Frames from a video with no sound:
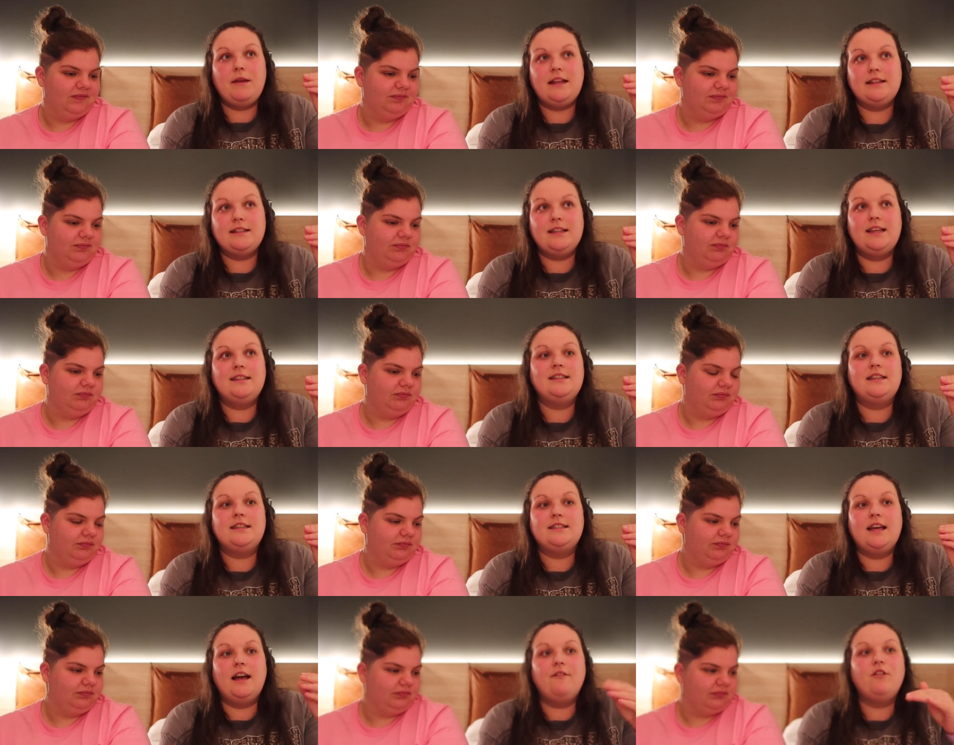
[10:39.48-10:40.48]
Speaker 1: being dyslexic
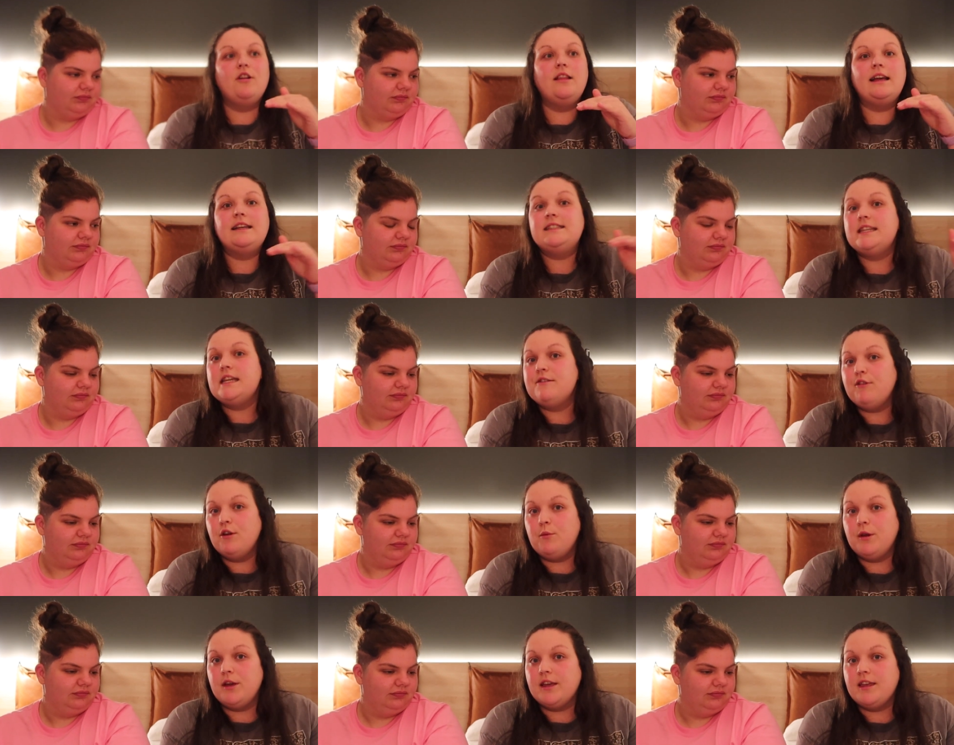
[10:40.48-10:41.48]
is that I've got like zero
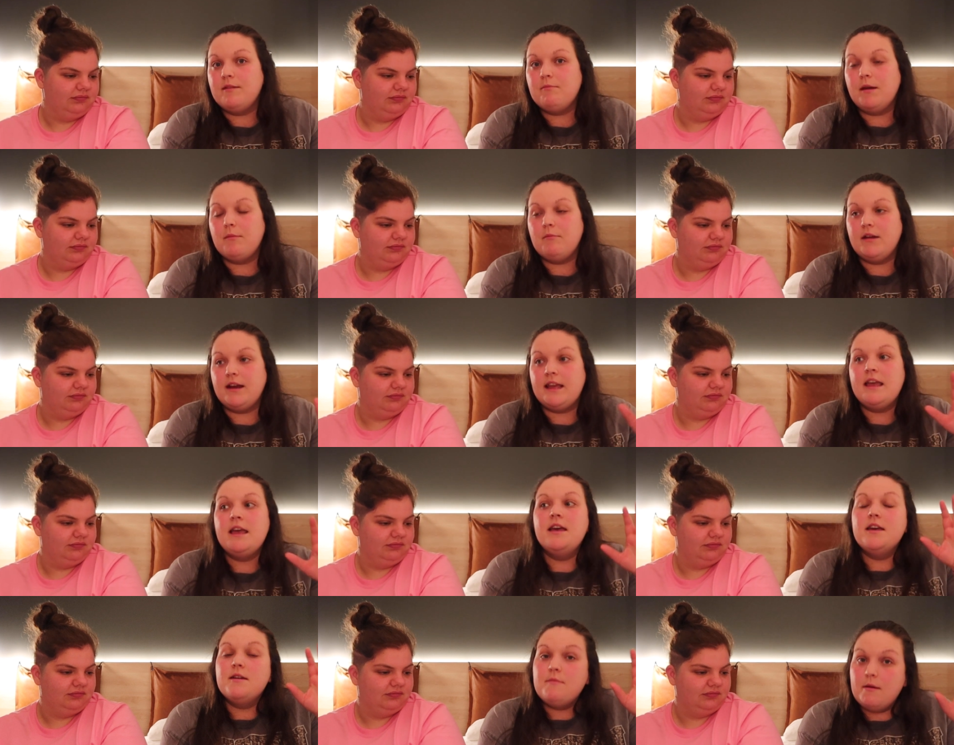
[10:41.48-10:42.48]
working memory.
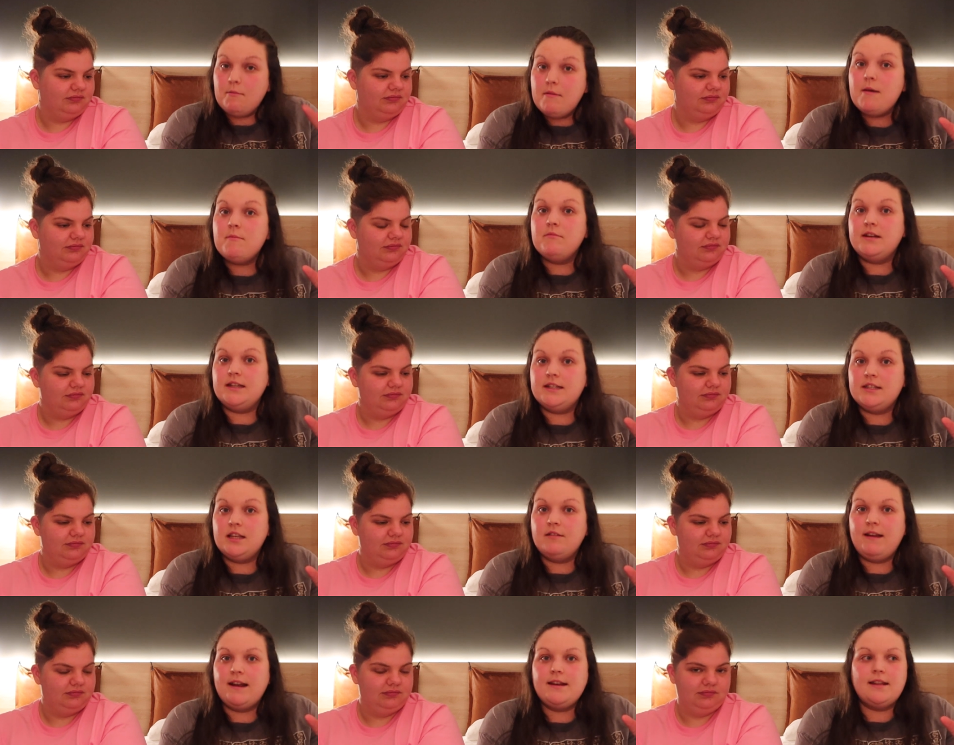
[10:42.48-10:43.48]
My memory is
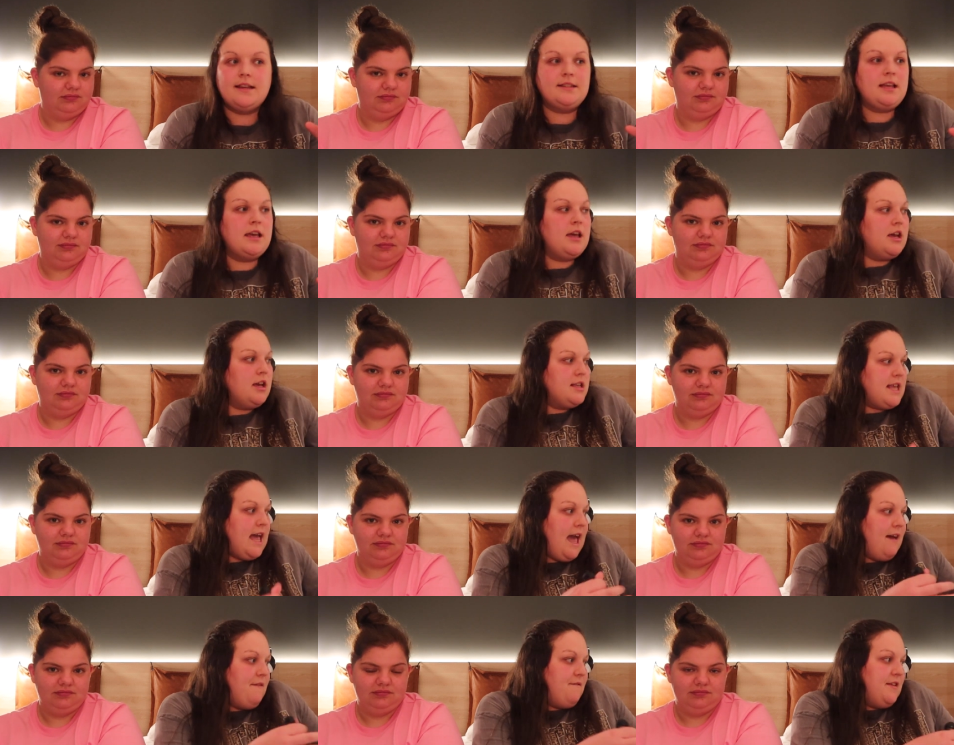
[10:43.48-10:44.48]
horrendous. So
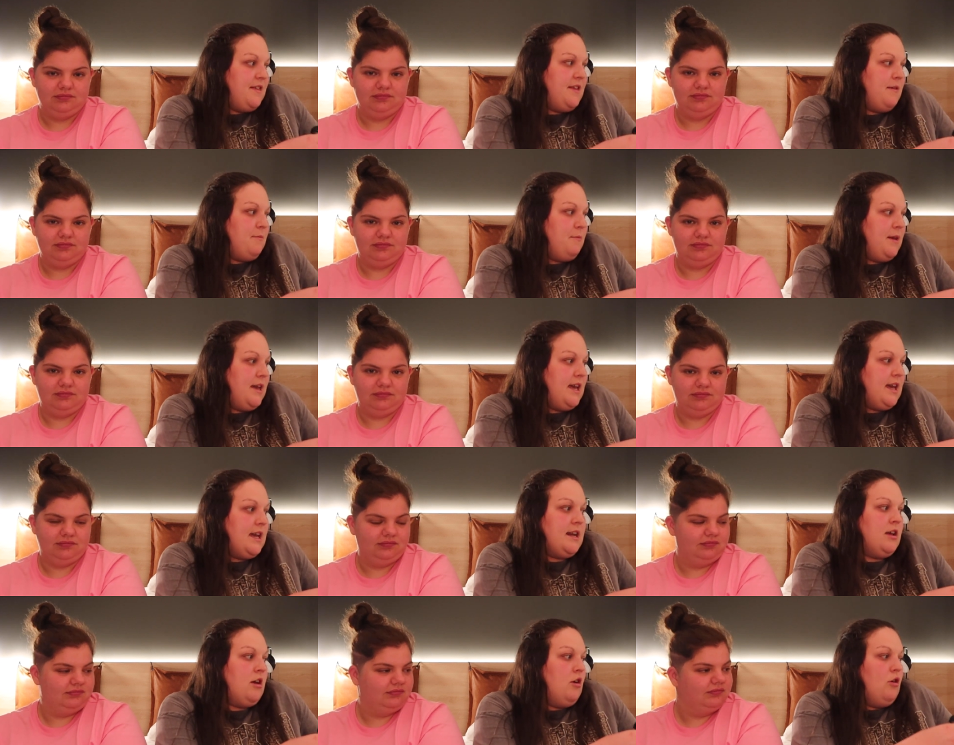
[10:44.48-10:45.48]
everything
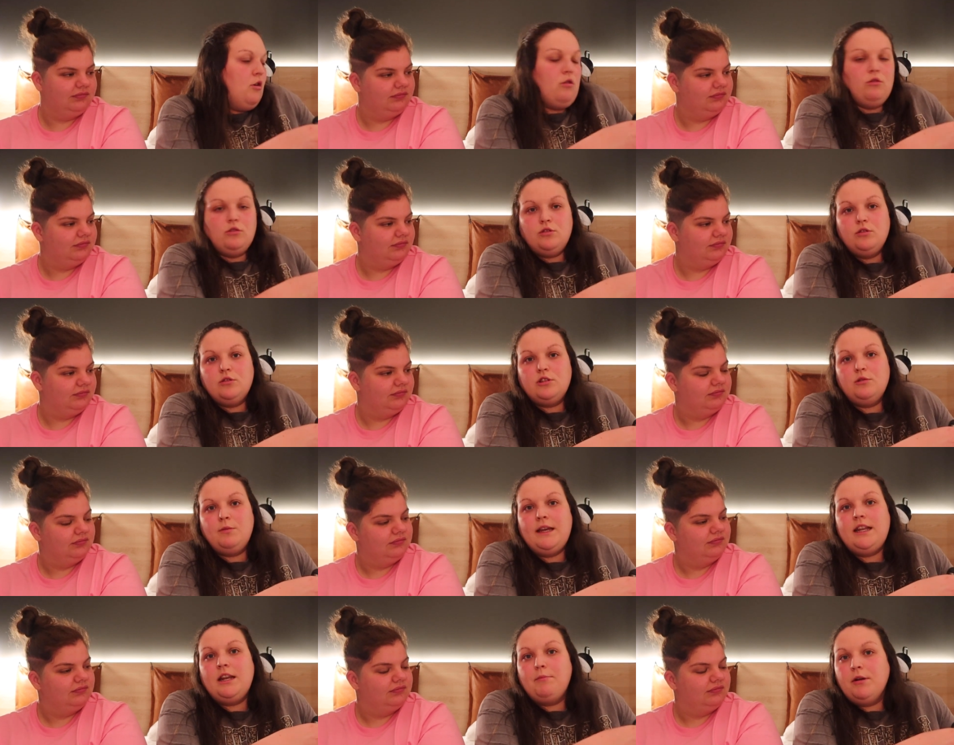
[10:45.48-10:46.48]
being all tucked
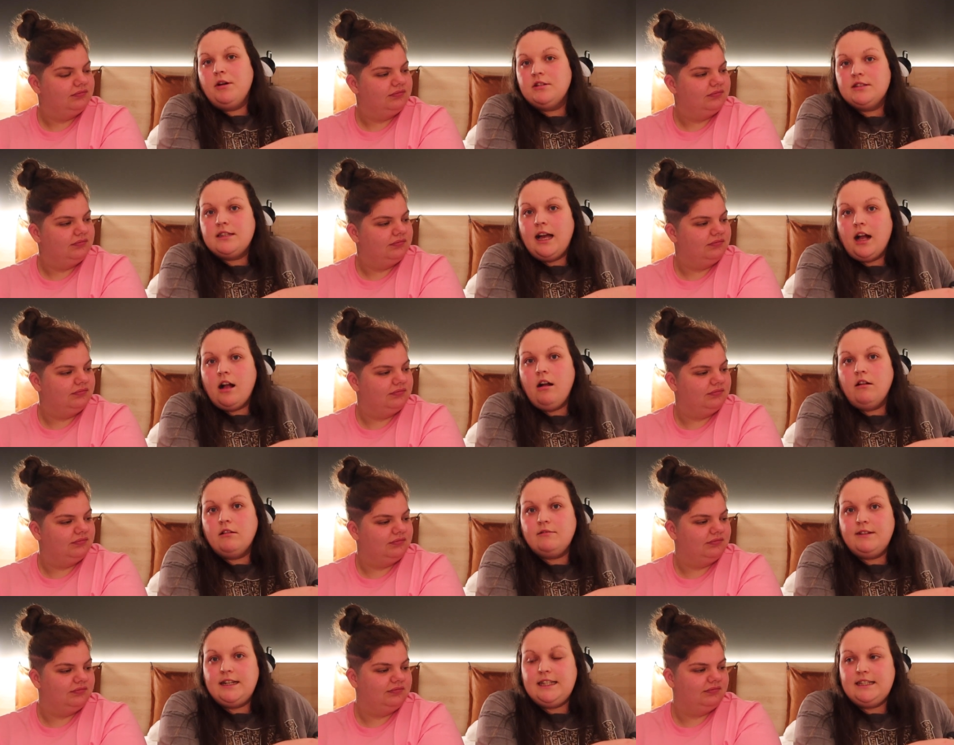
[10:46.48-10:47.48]
away in a box that I
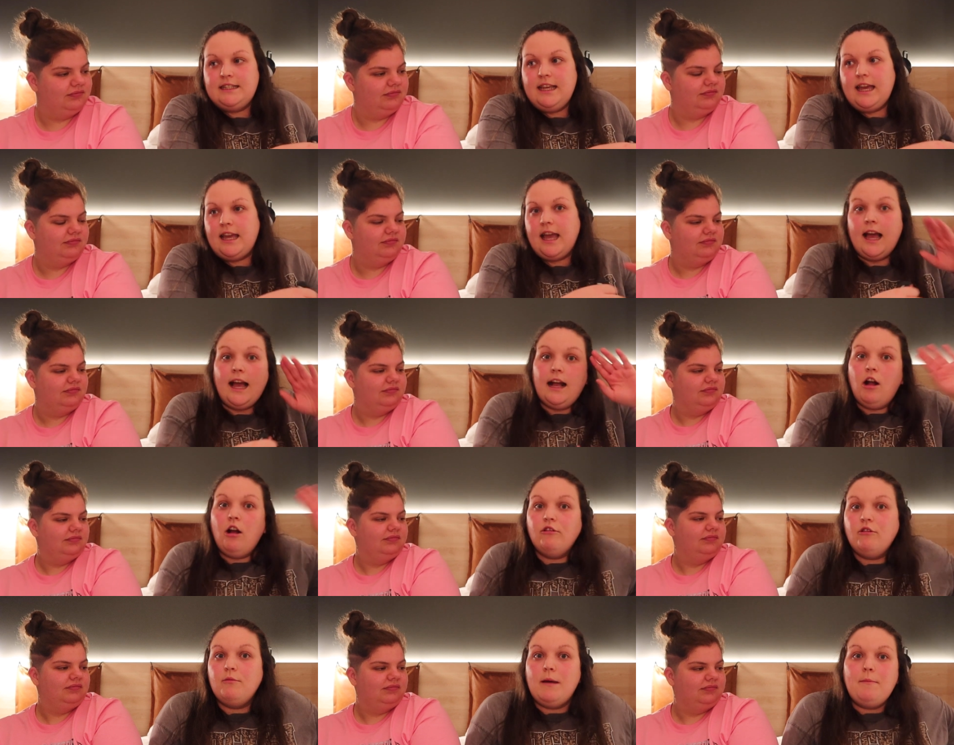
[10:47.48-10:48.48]
can't really see, I
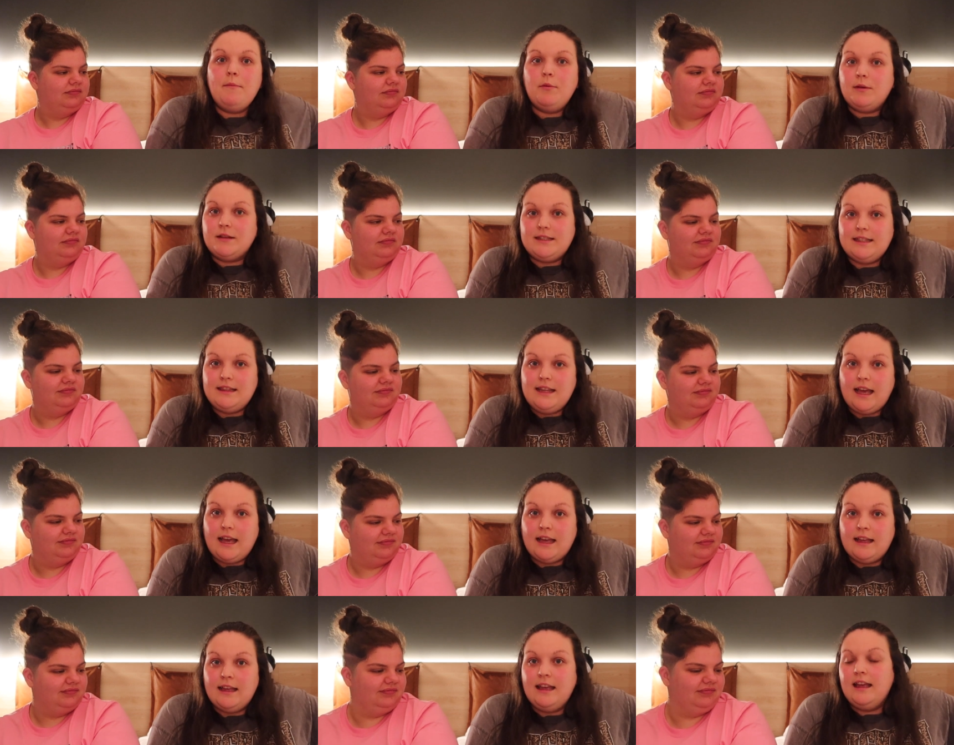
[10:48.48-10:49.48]
can't remember what's in
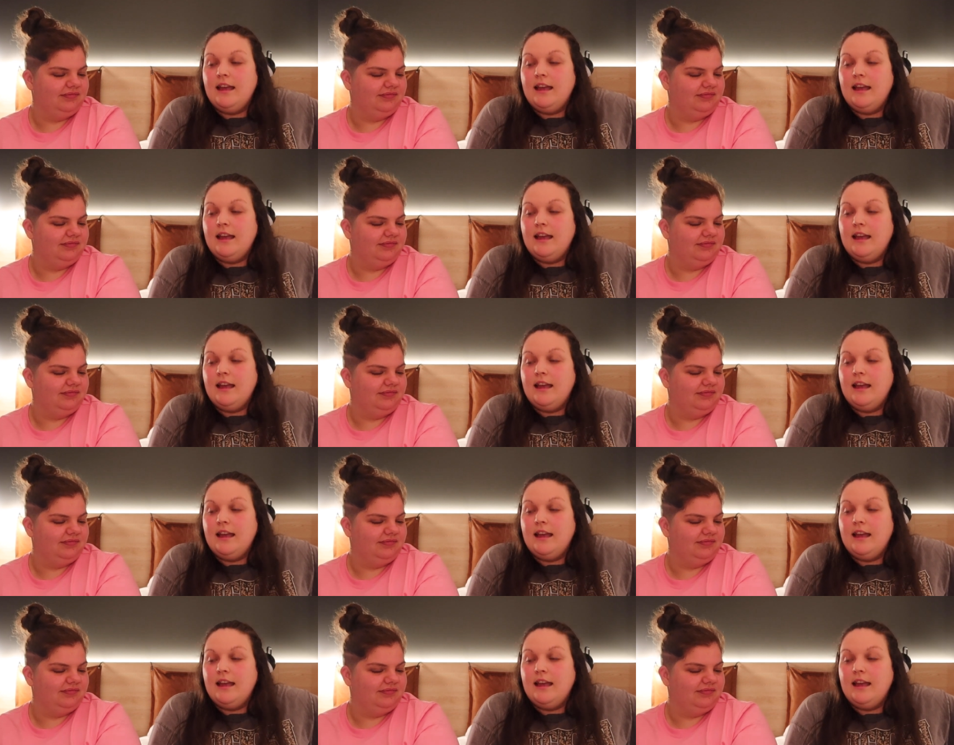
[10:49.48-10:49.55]
there.